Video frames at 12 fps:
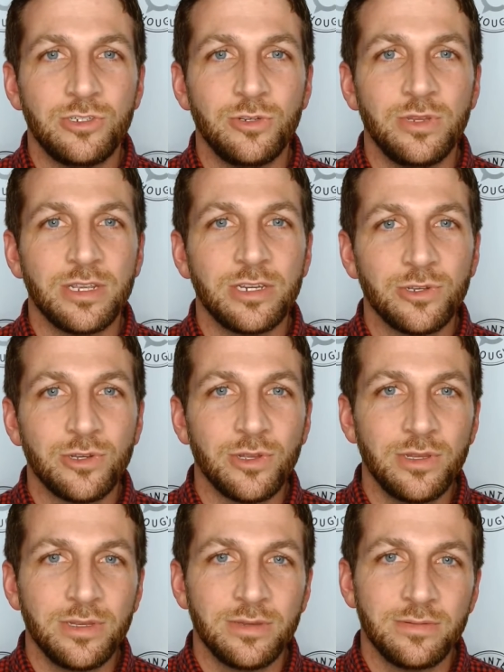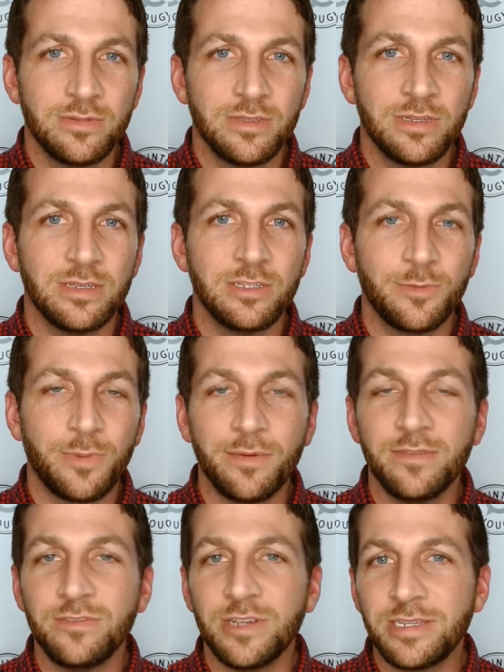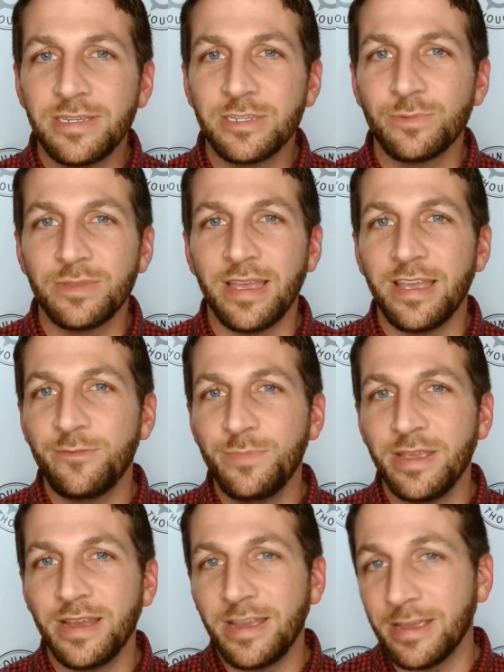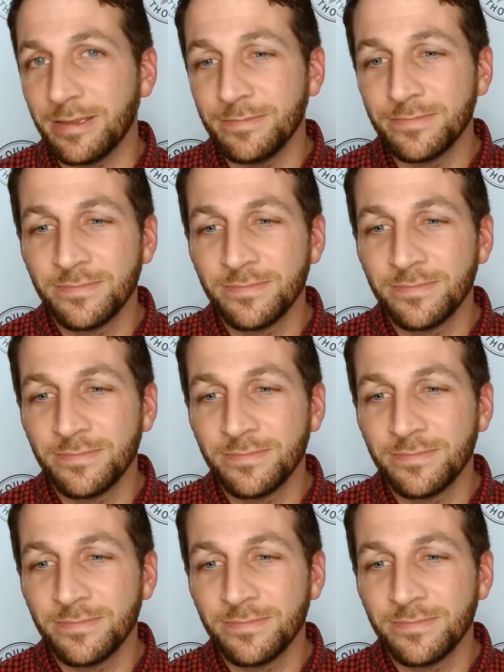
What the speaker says: judicial Department of Justice with the FBI.